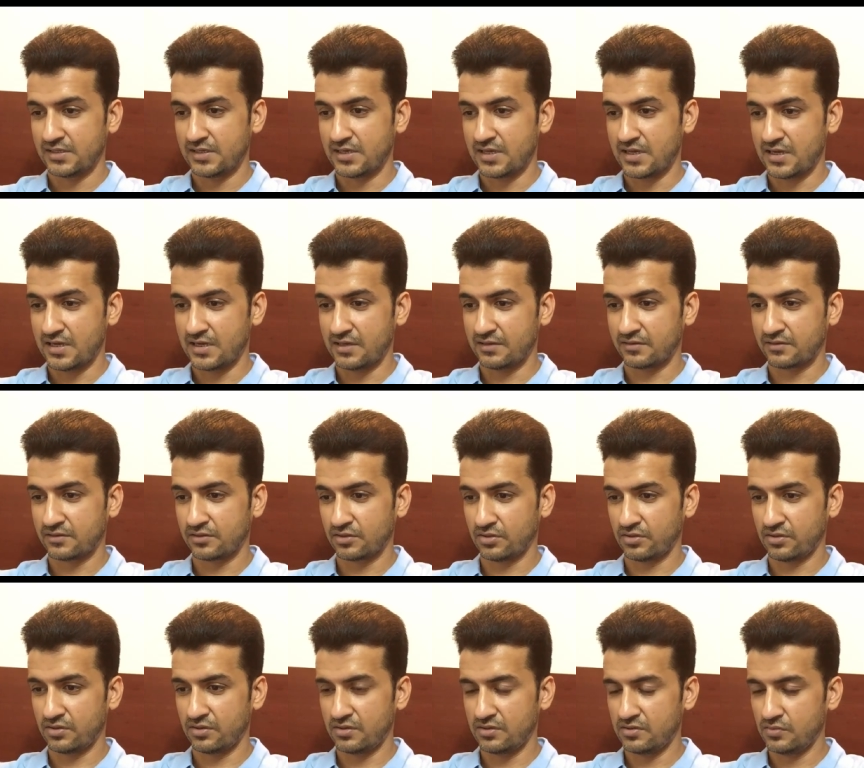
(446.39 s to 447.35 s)

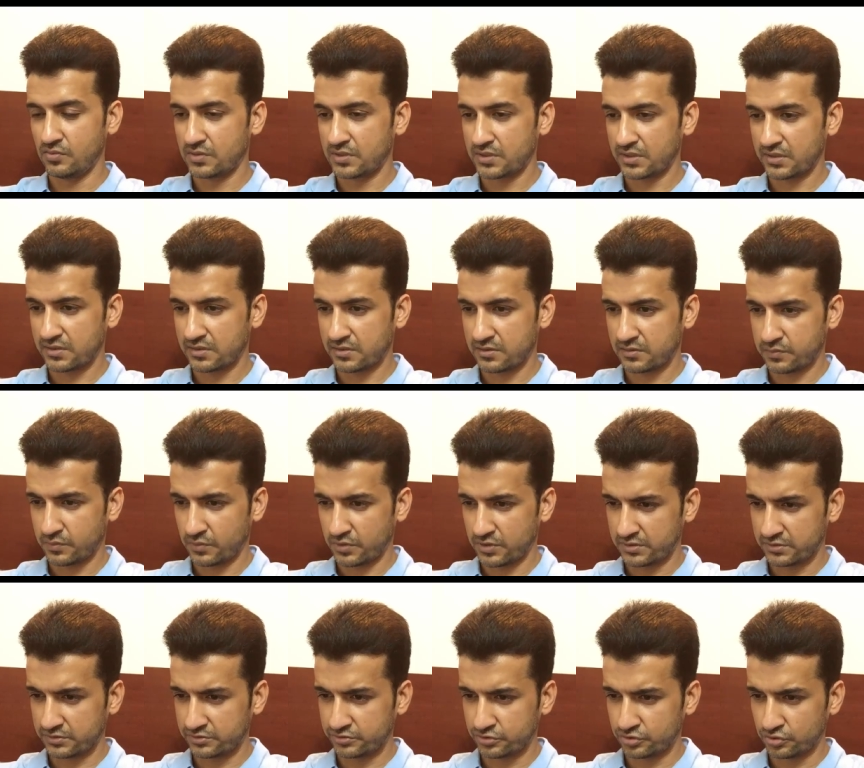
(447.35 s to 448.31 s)
So Lucas
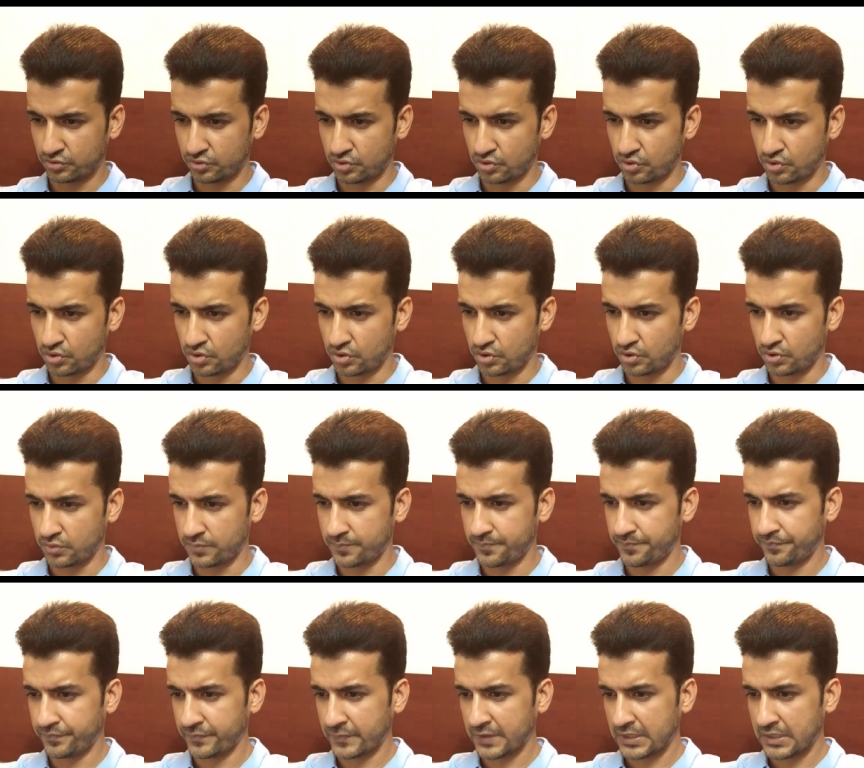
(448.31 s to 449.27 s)
wants to
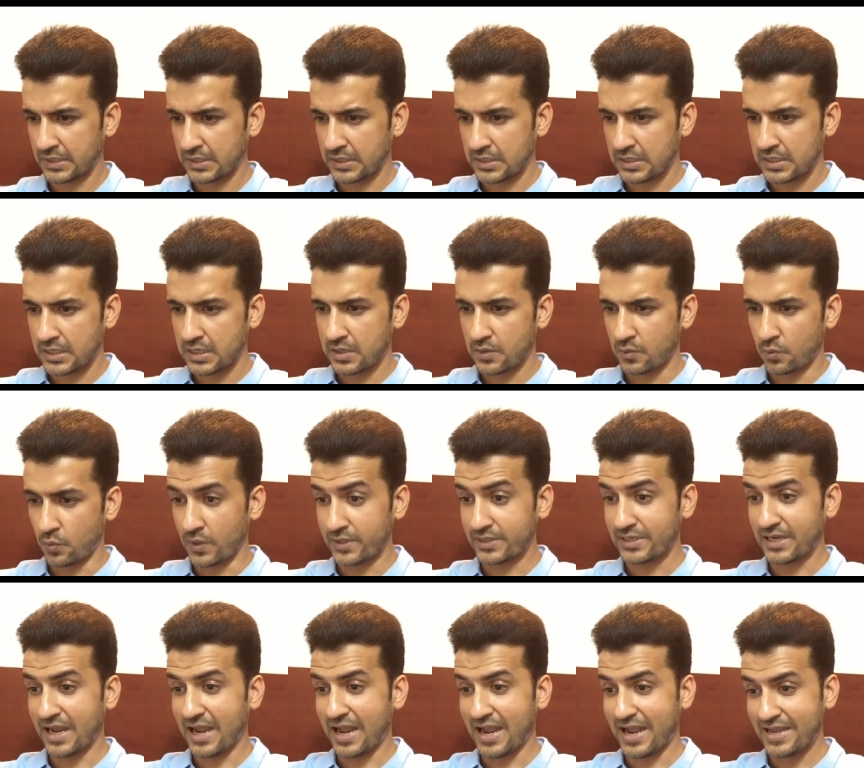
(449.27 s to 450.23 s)
know
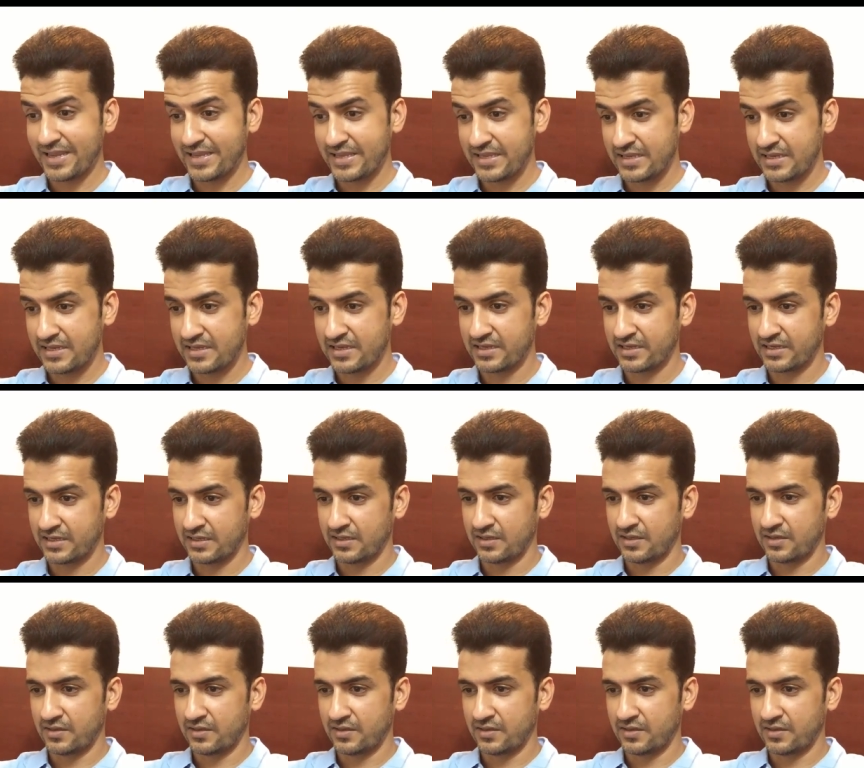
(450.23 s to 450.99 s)
what I